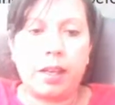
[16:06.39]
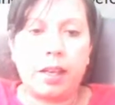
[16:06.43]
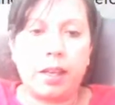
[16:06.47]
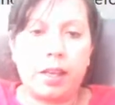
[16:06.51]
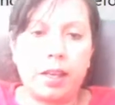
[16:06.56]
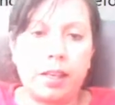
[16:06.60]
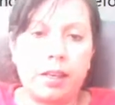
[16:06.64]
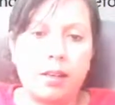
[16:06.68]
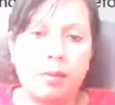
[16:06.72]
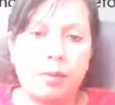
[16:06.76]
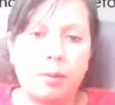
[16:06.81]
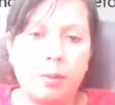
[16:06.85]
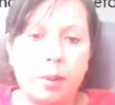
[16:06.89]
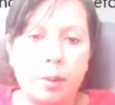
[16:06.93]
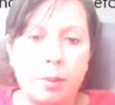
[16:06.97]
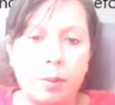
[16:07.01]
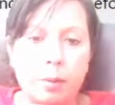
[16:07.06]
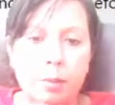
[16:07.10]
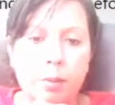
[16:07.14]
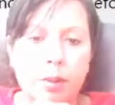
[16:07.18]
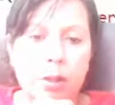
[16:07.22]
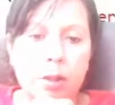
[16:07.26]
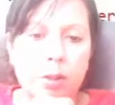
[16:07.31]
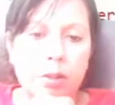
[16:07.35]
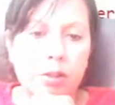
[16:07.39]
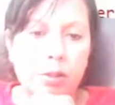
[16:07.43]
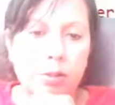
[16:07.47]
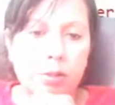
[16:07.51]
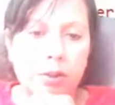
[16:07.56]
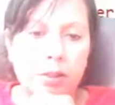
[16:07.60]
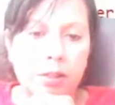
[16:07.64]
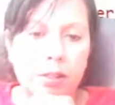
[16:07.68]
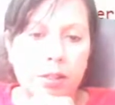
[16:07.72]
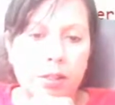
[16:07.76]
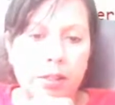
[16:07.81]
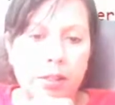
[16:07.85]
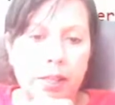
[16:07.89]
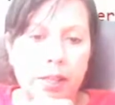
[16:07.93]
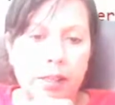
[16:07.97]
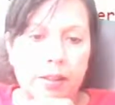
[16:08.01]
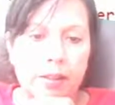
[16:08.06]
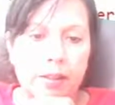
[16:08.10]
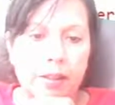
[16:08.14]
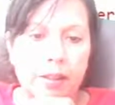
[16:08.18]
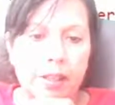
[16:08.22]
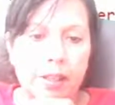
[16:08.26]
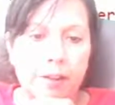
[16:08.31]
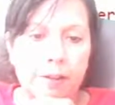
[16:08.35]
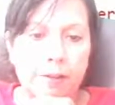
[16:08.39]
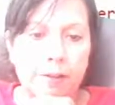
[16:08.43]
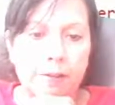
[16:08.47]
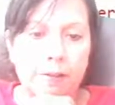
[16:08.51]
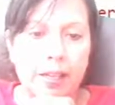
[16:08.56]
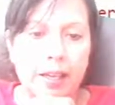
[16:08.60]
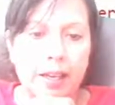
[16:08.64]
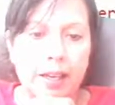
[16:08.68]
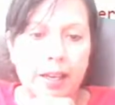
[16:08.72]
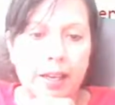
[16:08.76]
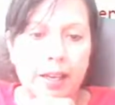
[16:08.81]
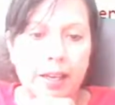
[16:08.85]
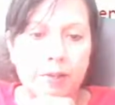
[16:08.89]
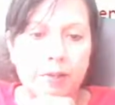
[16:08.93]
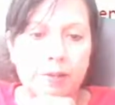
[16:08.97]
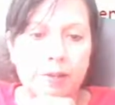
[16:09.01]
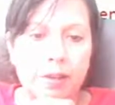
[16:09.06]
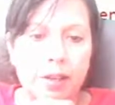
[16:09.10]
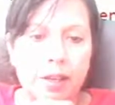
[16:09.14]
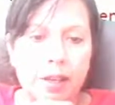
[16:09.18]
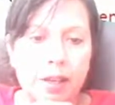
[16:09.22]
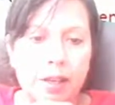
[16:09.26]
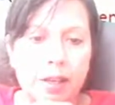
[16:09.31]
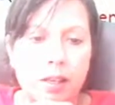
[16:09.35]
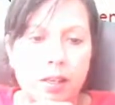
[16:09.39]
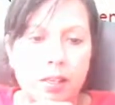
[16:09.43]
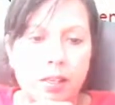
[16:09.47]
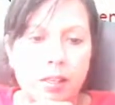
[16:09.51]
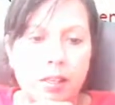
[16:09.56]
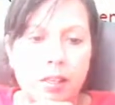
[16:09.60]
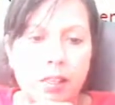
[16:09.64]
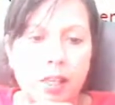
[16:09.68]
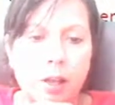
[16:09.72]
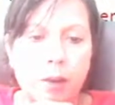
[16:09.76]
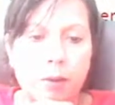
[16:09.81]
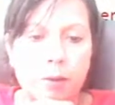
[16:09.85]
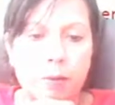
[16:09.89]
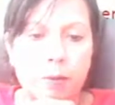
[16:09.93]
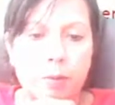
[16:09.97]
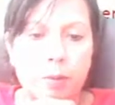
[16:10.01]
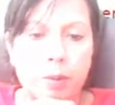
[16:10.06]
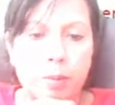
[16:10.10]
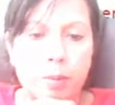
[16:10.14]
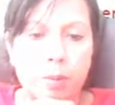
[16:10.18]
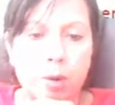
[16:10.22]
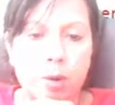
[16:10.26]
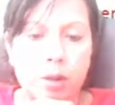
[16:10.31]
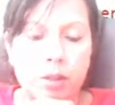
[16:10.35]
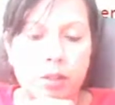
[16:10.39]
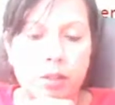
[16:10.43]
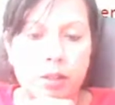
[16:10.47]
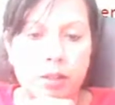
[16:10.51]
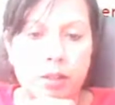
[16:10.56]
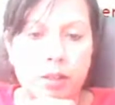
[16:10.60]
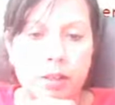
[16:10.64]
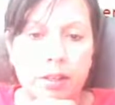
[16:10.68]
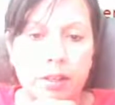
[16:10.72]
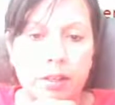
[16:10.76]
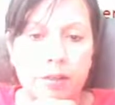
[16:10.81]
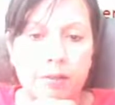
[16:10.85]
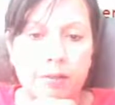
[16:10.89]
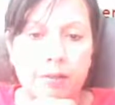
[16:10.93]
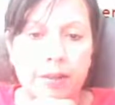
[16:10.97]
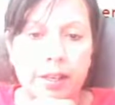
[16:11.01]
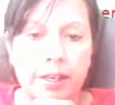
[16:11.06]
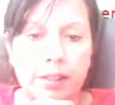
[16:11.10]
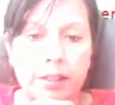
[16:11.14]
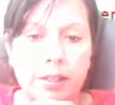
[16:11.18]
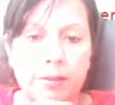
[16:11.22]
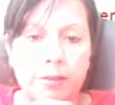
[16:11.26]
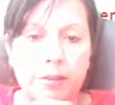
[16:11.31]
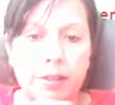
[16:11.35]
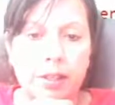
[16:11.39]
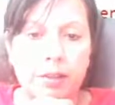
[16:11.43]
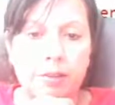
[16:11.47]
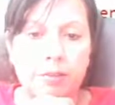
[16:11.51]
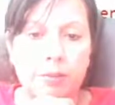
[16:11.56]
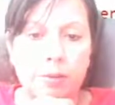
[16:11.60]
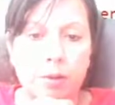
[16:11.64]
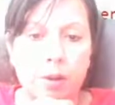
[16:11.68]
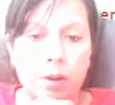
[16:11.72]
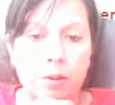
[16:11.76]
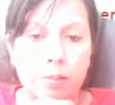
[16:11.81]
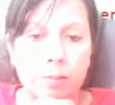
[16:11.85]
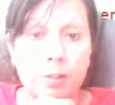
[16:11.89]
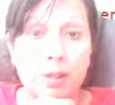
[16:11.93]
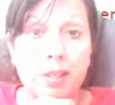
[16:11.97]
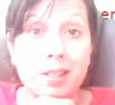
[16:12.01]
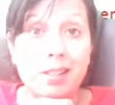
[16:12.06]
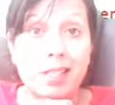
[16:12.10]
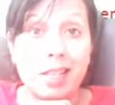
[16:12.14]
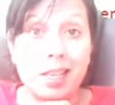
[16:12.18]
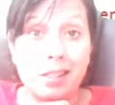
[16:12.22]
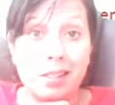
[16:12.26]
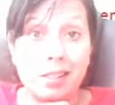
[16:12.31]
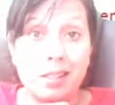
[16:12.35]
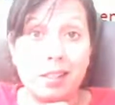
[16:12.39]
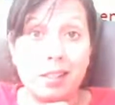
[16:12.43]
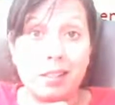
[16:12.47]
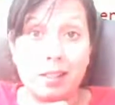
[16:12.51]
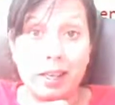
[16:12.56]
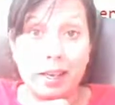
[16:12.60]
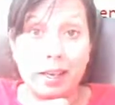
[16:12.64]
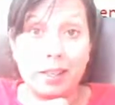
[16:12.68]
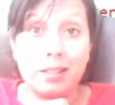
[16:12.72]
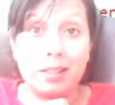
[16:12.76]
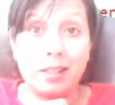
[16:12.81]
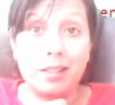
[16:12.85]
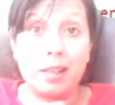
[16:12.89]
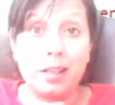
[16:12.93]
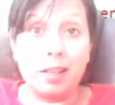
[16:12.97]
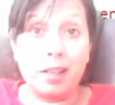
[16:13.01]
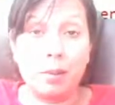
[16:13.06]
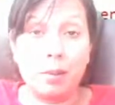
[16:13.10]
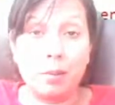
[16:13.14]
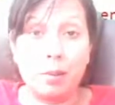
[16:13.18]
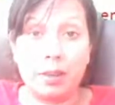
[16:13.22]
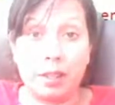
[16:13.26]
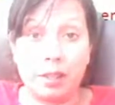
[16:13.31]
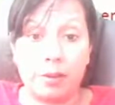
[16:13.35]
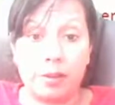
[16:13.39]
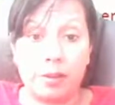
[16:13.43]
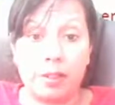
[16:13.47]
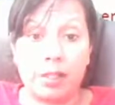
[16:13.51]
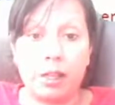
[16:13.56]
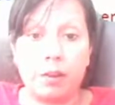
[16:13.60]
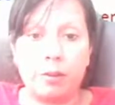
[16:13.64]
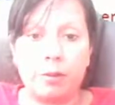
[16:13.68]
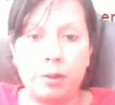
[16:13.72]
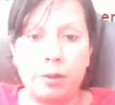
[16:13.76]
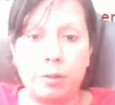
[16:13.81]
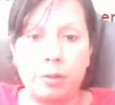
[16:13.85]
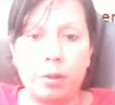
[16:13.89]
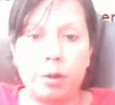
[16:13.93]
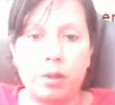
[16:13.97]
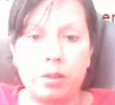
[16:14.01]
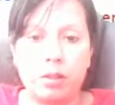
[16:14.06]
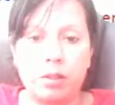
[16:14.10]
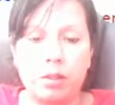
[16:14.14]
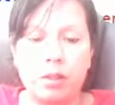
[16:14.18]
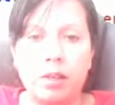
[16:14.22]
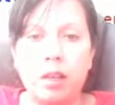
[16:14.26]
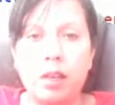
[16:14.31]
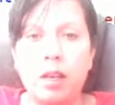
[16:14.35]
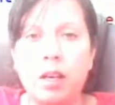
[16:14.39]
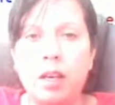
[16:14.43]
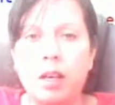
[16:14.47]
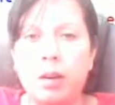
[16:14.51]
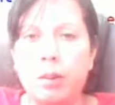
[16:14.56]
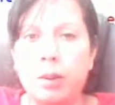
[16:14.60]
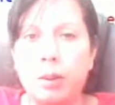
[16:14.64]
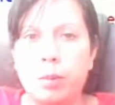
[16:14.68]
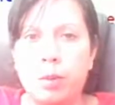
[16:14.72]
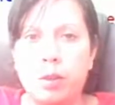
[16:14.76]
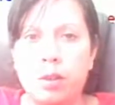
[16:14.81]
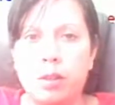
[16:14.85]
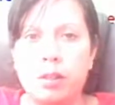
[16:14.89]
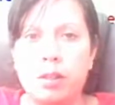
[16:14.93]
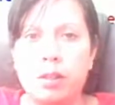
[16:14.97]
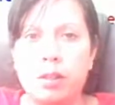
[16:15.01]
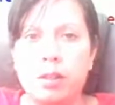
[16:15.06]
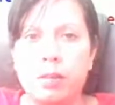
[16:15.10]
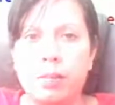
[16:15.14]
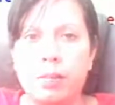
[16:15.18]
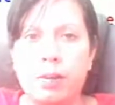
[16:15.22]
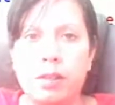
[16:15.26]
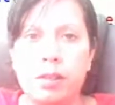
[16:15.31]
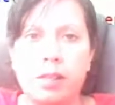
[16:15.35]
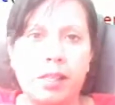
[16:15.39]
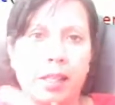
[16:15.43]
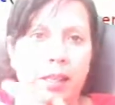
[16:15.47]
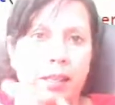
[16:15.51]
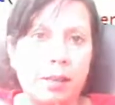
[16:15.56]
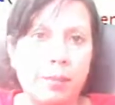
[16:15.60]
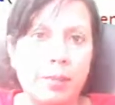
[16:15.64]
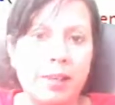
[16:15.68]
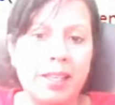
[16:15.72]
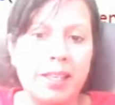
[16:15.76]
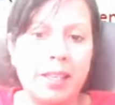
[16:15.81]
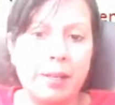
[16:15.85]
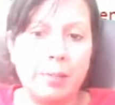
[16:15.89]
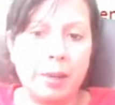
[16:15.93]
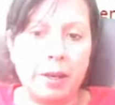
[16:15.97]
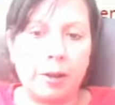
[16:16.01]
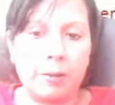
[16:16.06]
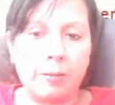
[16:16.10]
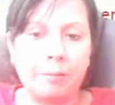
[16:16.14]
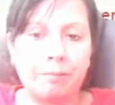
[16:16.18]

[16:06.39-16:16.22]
And remember, we also wanted to say that if they have self-reported, and in fact if they've not been tested yet, but they've self-reported, we want to send them an email.